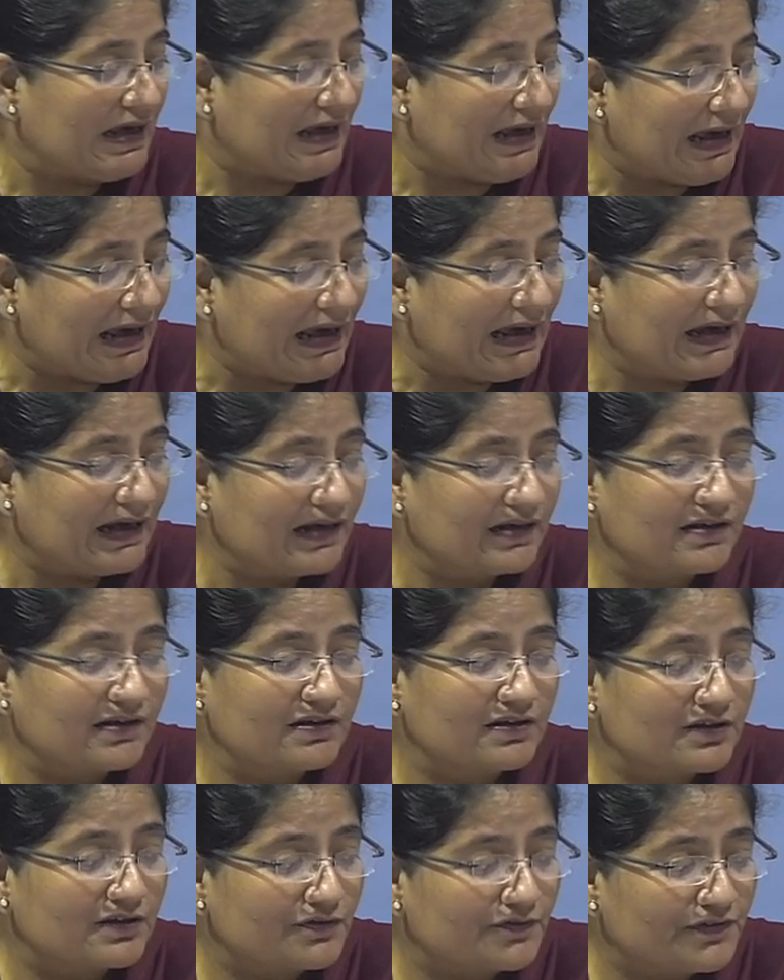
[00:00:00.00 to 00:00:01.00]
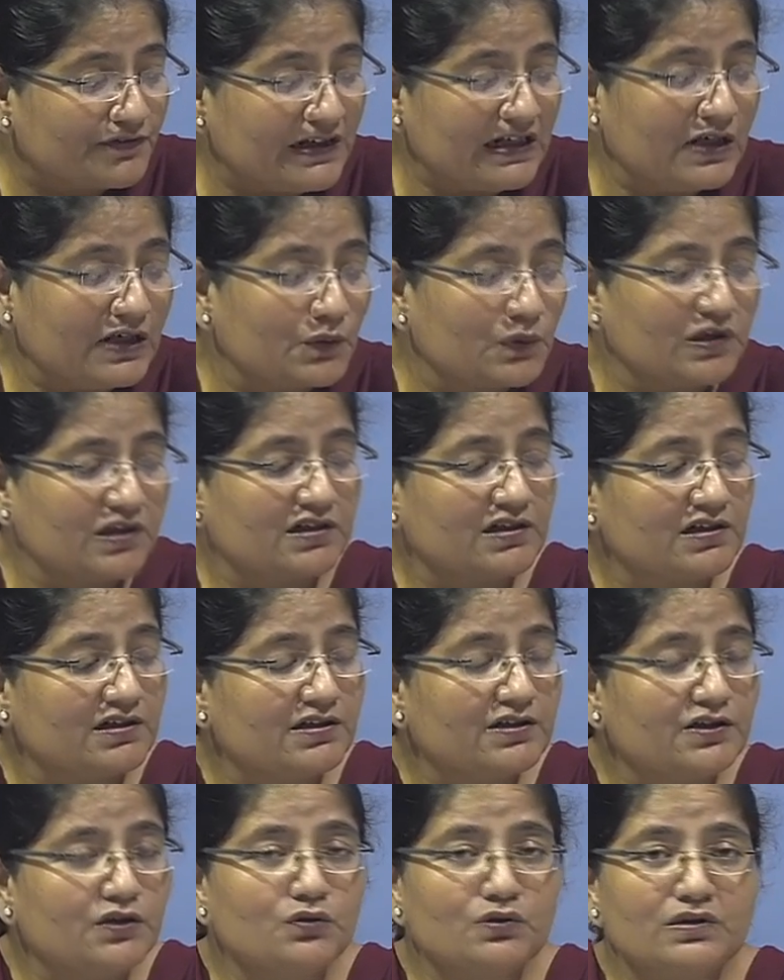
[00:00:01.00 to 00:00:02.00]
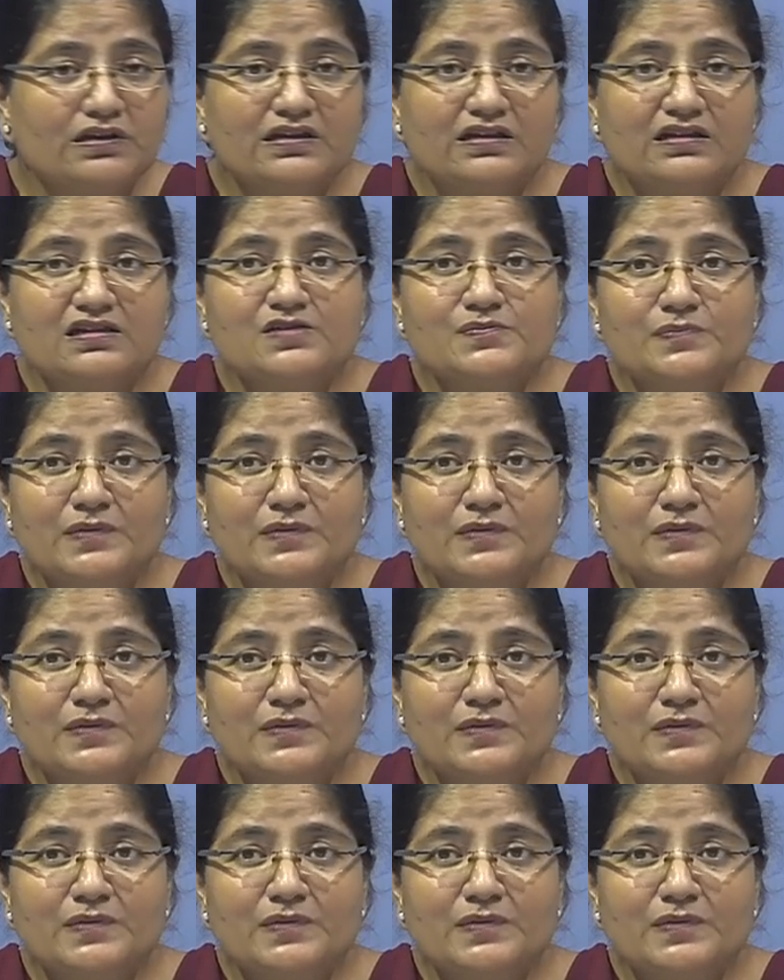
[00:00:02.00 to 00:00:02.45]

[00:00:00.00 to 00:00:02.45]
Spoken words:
And the field worker during this